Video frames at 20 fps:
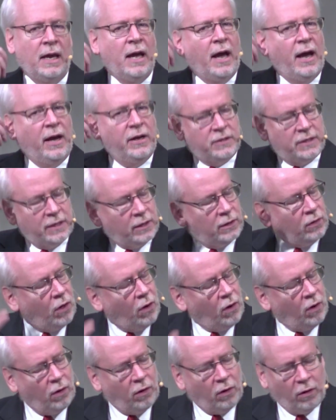until
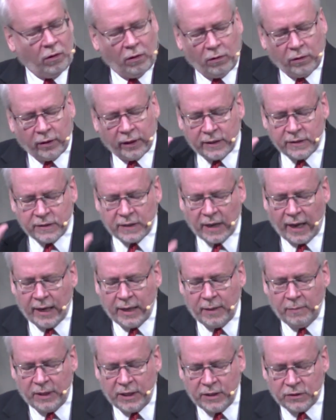all his
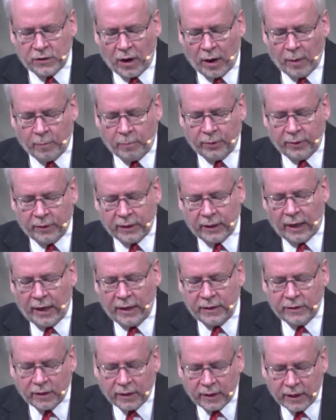enemies are put
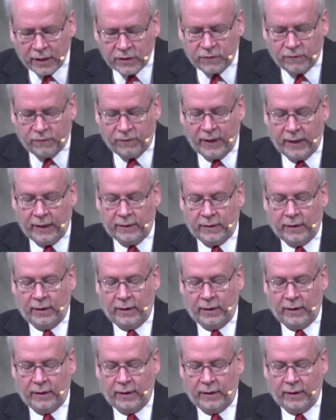under his feet.